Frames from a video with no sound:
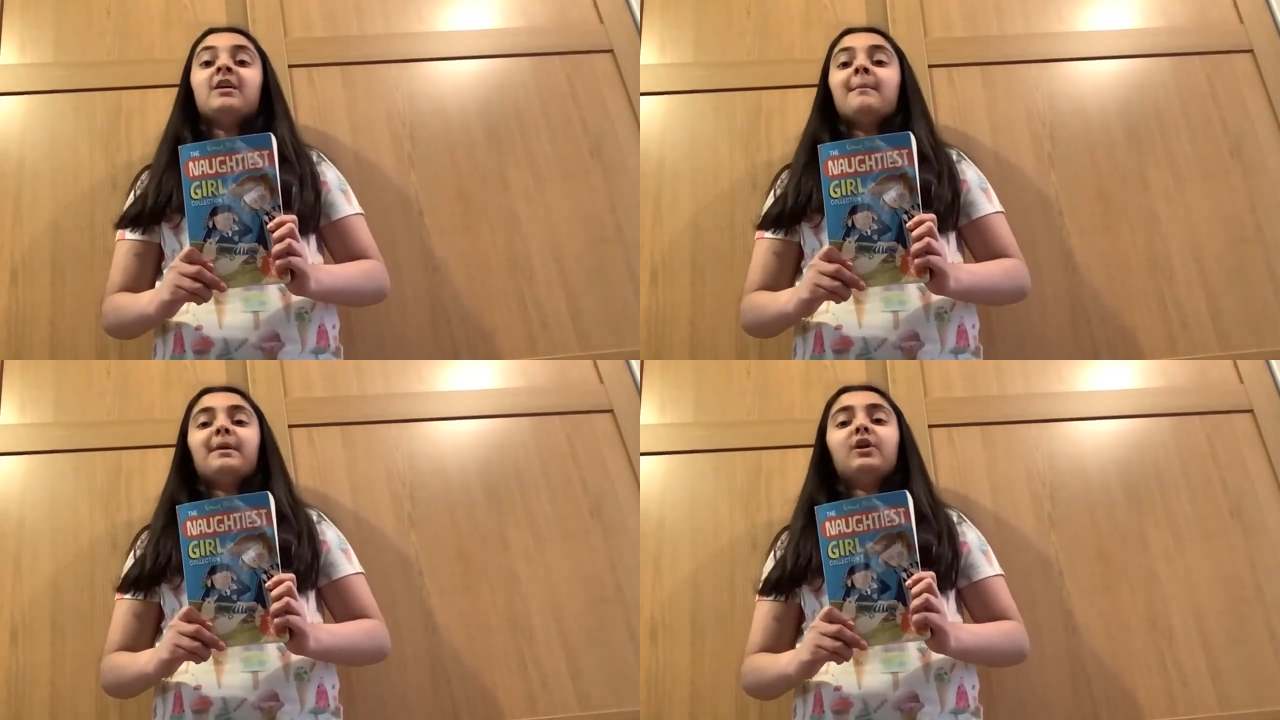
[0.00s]

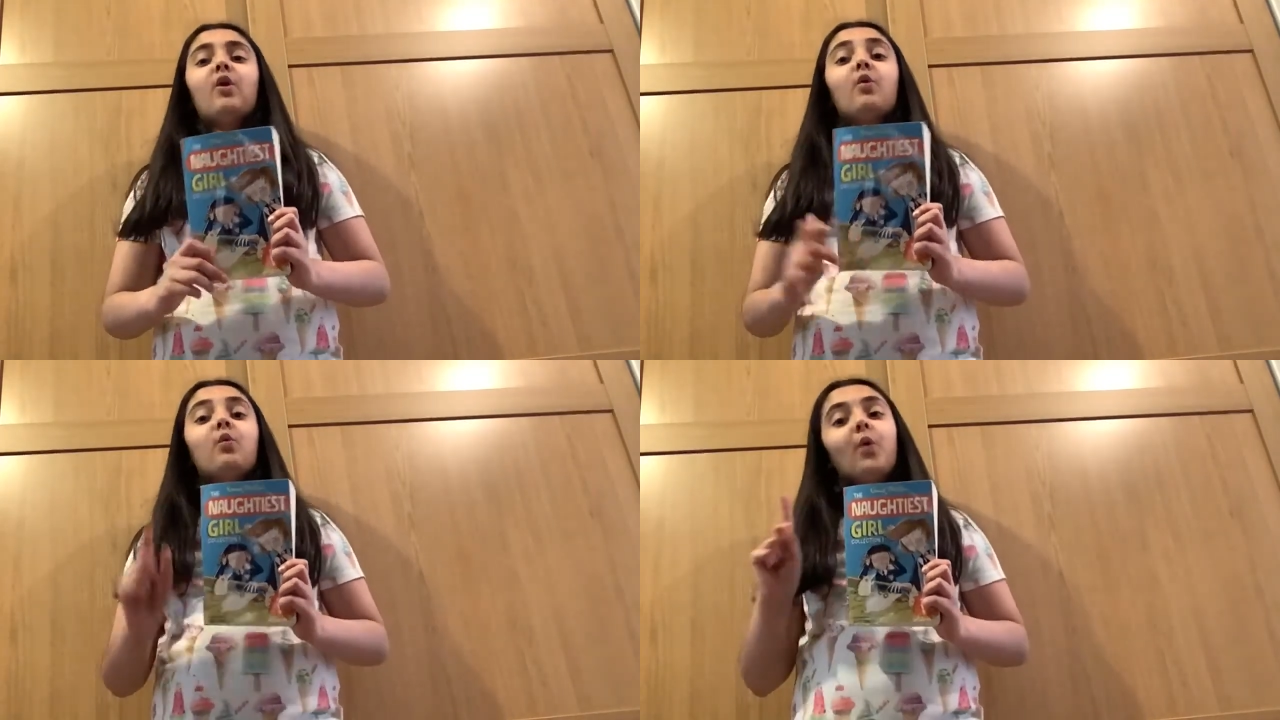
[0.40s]
but
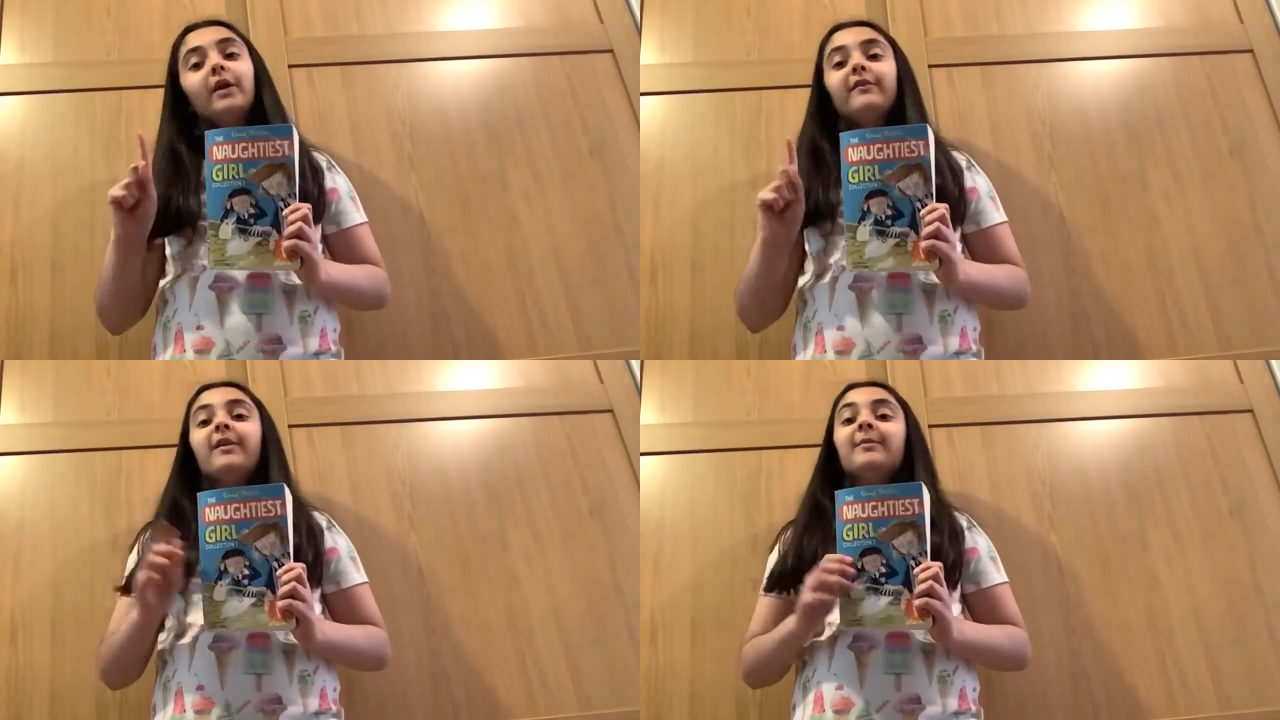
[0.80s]
not one
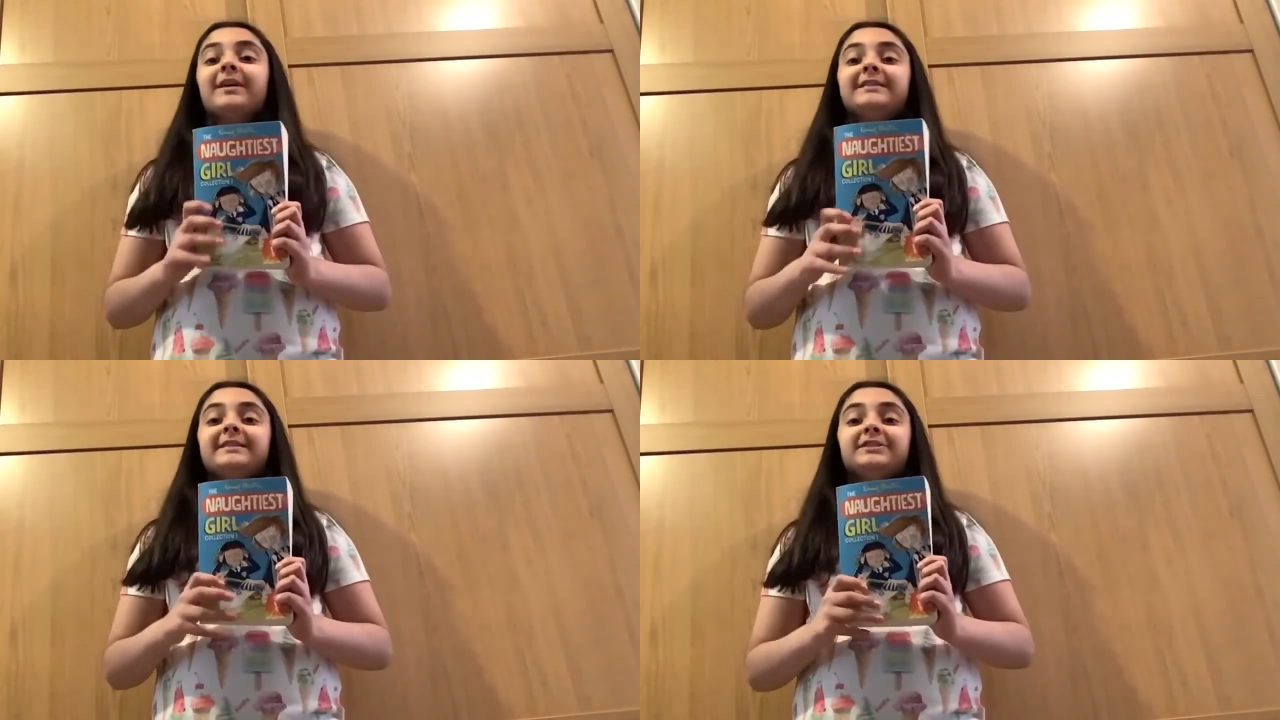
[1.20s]
of them
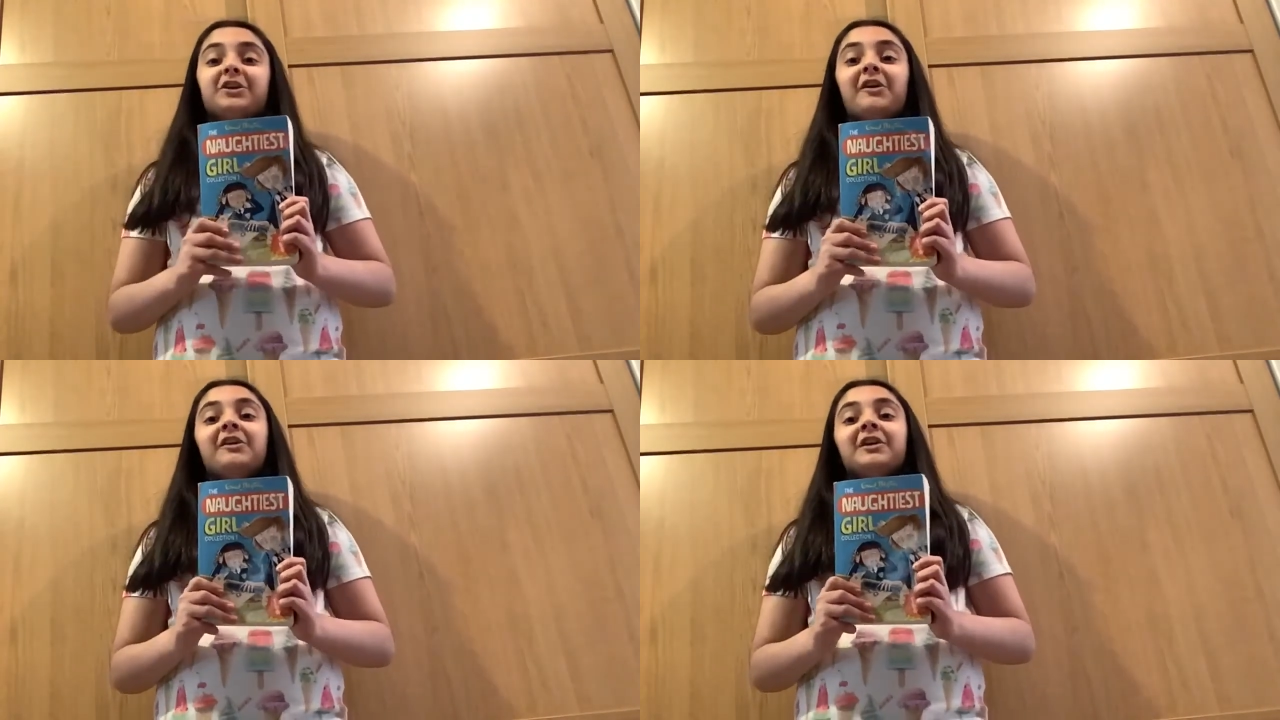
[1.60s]
could teach her